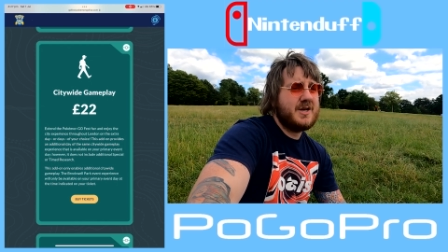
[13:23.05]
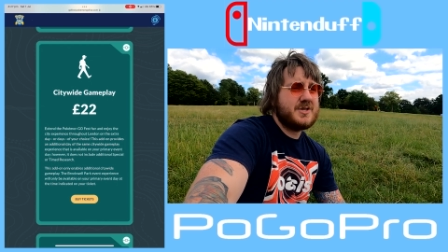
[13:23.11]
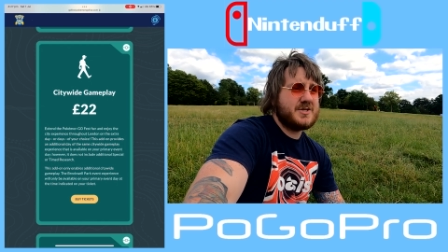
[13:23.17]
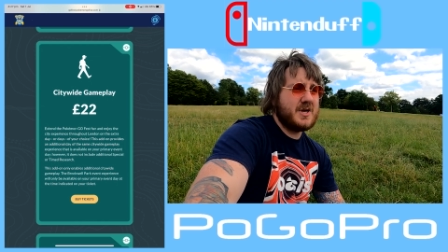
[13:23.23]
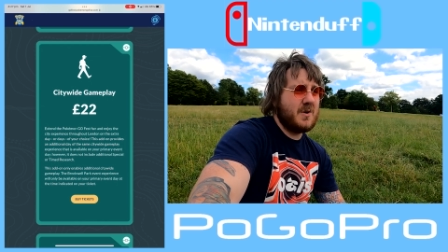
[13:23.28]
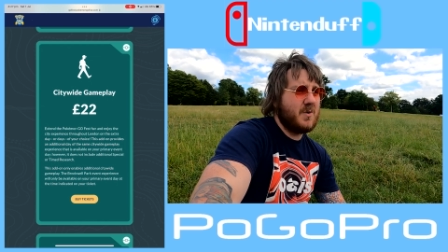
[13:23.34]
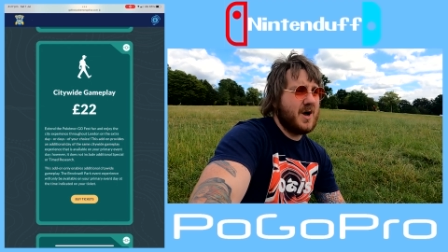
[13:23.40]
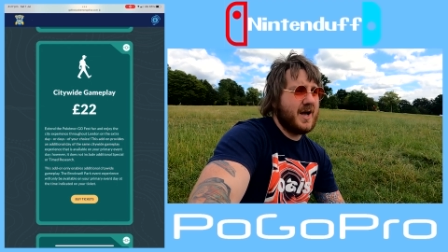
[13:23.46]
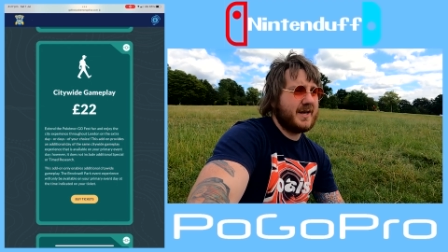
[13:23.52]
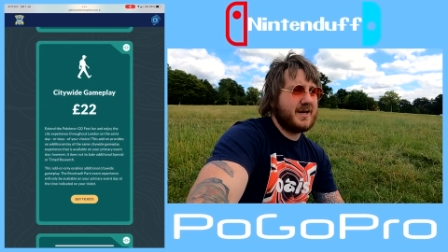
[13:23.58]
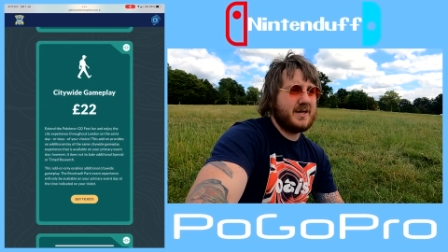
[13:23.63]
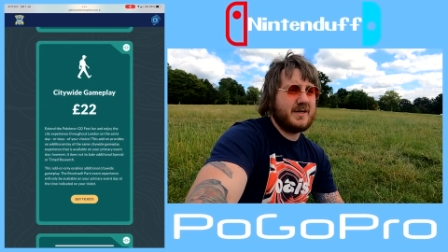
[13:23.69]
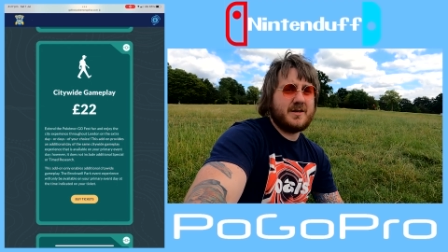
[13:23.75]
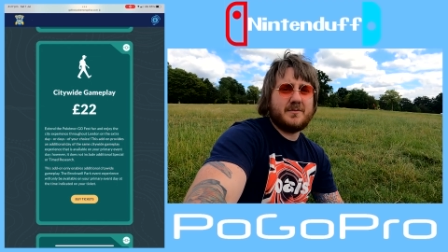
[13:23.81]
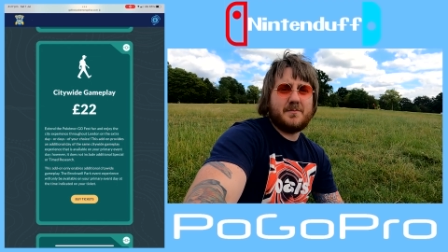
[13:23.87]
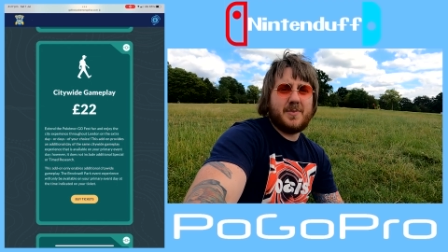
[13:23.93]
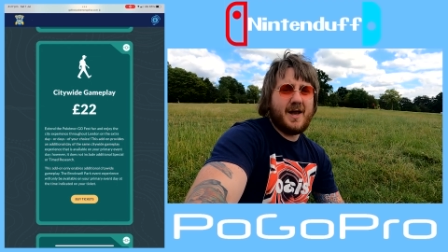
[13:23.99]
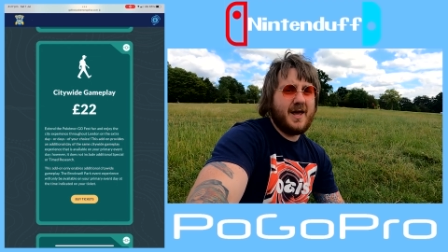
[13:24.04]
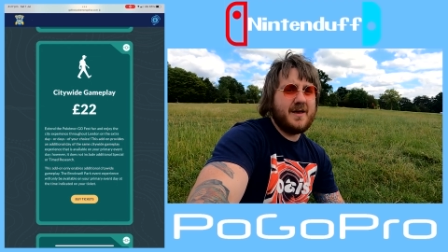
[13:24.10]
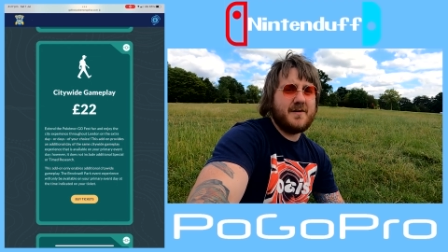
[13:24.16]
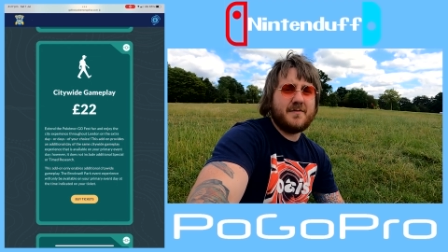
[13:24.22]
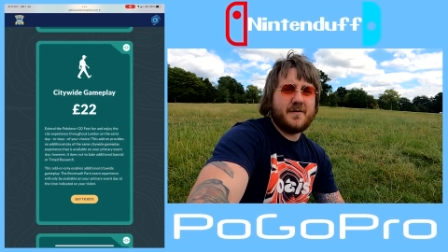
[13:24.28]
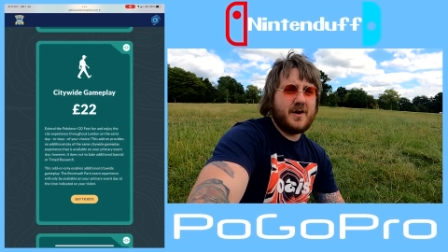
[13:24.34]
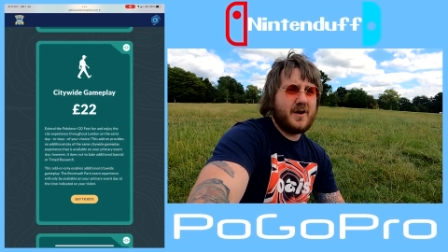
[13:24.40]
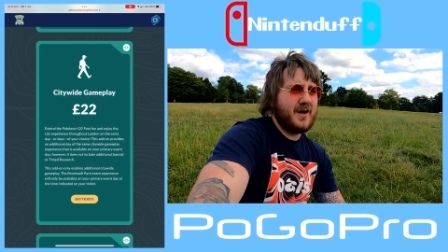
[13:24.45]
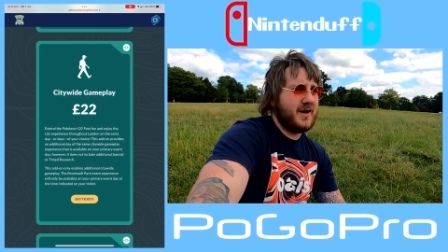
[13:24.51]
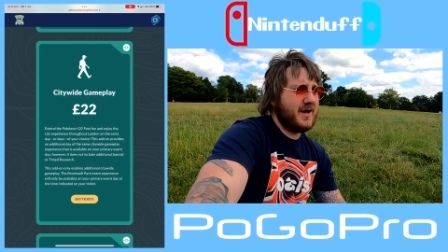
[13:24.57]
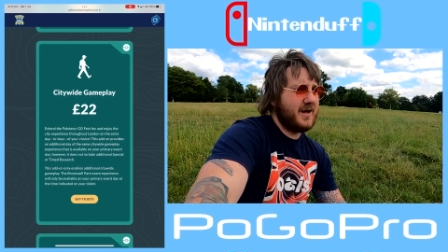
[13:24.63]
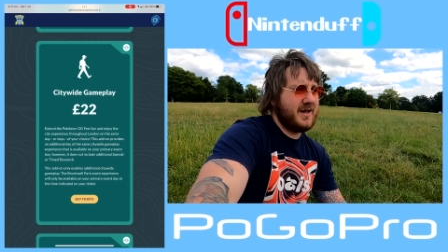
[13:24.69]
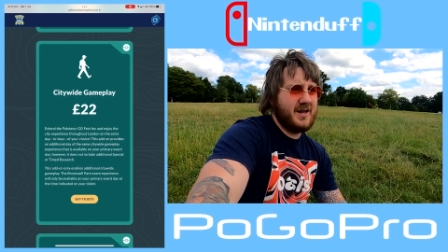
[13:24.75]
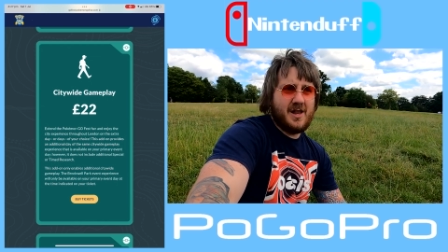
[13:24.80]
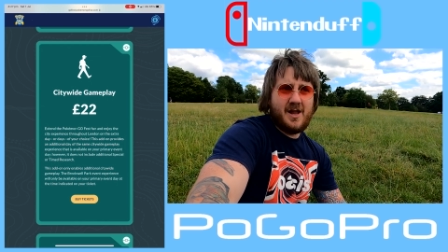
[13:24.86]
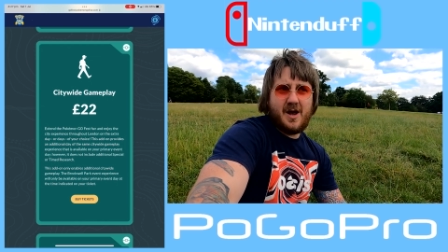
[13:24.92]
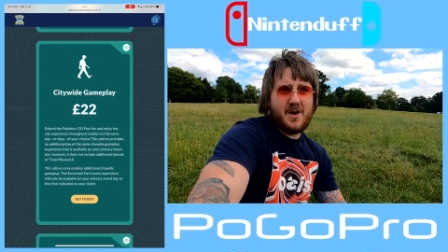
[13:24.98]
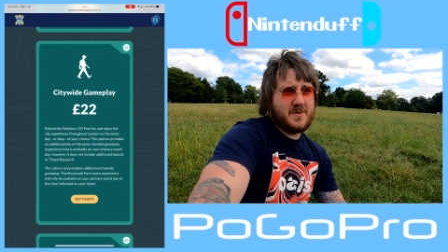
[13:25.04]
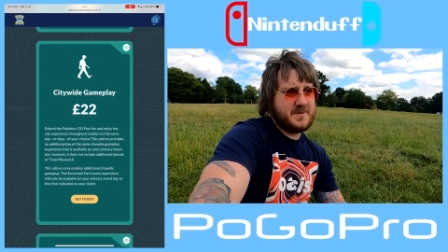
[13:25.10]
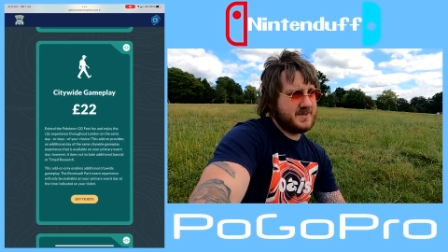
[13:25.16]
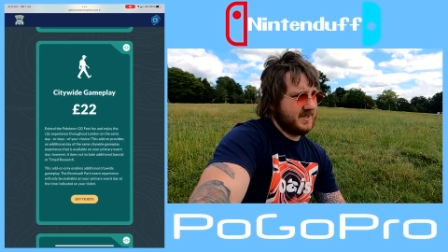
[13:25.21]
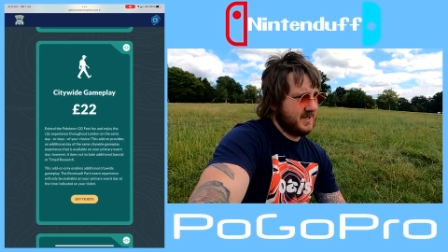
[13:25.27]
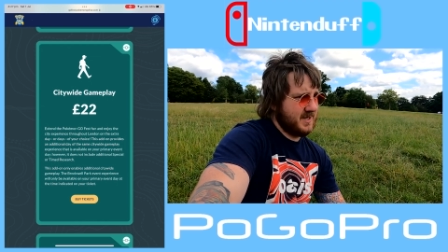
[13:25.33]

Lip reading: so I can play for loads